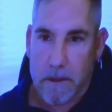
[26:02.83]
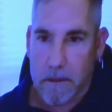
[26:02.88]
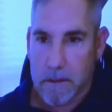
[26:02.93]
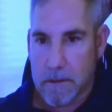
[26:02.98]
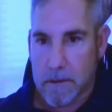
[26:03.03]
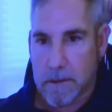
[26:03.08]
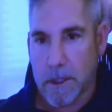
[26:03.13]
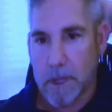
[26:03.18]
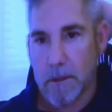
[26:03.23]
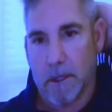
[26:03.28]

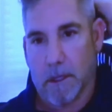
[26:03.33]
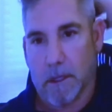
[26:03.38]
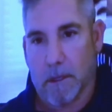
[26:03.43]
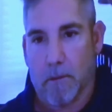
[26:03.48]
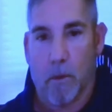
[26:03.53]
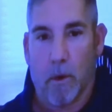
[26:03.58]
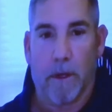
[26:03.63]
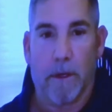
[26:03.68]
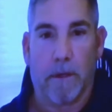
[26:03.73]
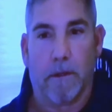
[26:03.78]
So
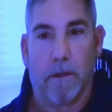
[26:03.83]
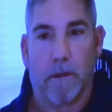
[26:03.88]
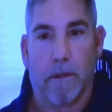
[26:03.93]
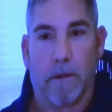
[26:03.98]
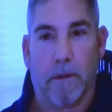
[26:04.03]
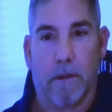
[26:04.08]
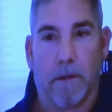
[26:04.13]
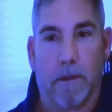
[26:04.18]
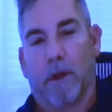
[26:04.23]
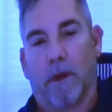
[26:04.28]
look,
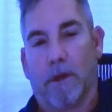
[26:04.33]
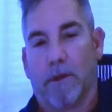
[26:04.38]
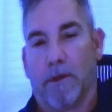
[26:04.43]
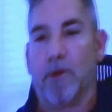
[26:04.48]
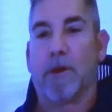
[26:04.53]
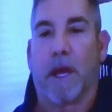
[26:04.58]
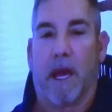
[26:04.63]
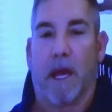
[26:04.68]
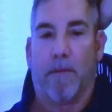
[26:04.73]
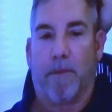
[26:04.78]
number one, you
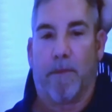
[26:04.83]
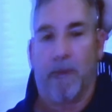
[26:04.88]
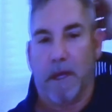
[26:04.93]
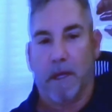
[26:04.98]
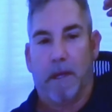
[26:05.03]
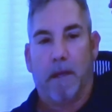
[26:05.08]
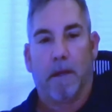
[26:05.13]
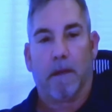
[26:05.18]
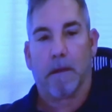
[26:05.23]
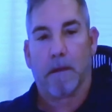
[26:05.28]
can
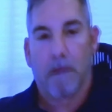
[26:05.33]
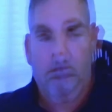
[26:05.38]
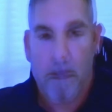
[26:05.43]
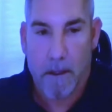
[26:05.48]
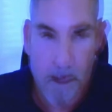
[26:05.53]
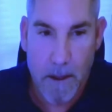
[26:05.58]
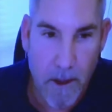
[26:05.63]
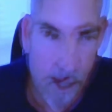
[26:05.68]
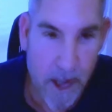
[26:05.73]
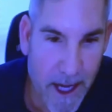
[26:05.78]
be.
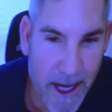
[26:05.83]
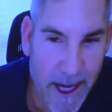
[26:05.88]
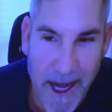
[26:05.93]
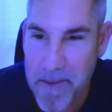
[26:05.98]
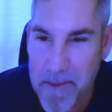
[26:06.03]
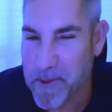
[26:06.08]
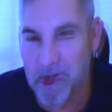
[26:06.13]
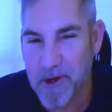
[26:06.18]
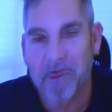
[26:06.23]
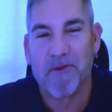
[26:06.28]
I'm
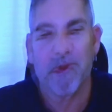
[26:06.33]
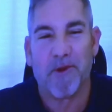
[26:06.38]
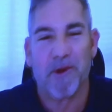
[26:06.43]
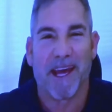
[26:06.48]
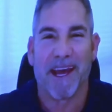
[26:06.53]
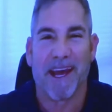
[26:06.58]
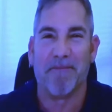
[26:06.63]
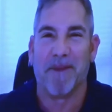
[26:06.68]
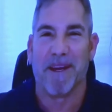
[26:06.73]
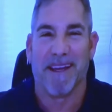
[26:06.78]
proof you
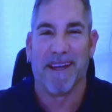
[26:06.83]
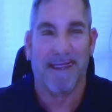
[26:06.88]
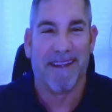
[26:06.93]
can be.